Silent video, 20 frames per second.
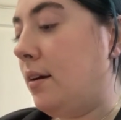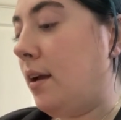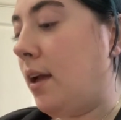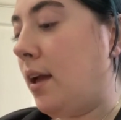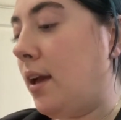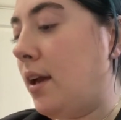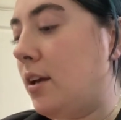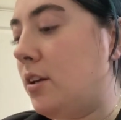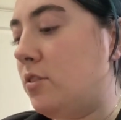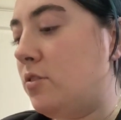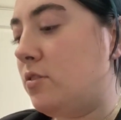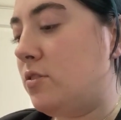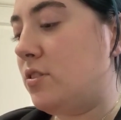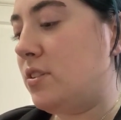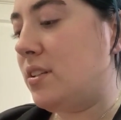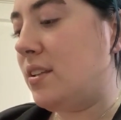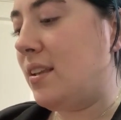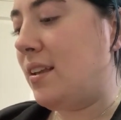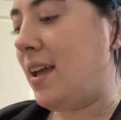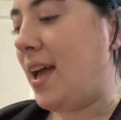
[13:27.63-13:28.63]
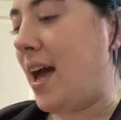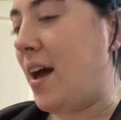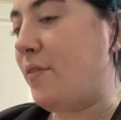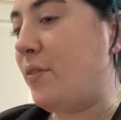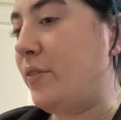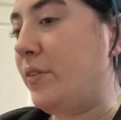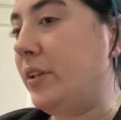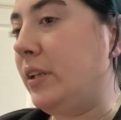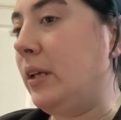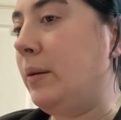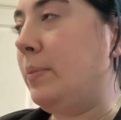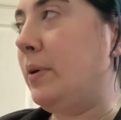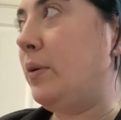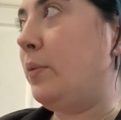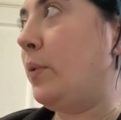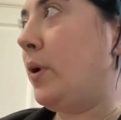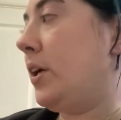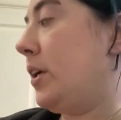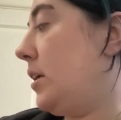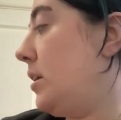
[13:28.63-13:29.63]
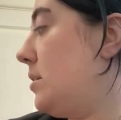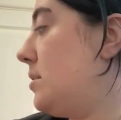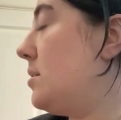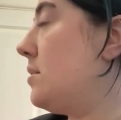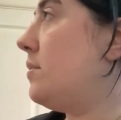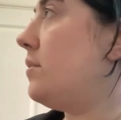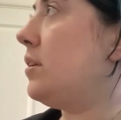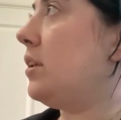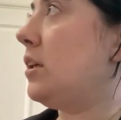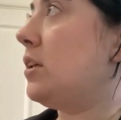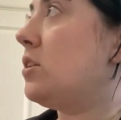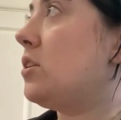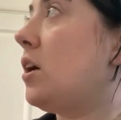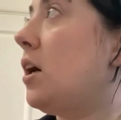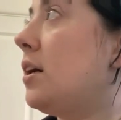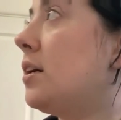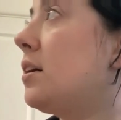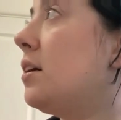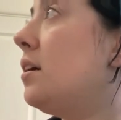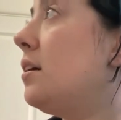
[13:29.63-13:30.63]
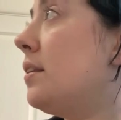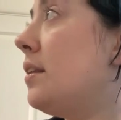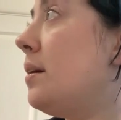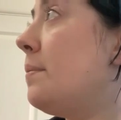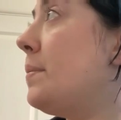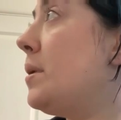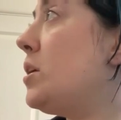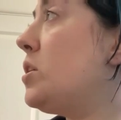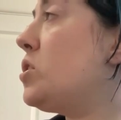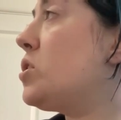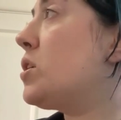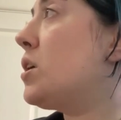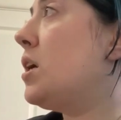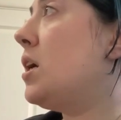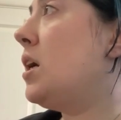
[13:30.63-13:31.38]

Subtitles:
and just haven't really been wanting to really talk all that much.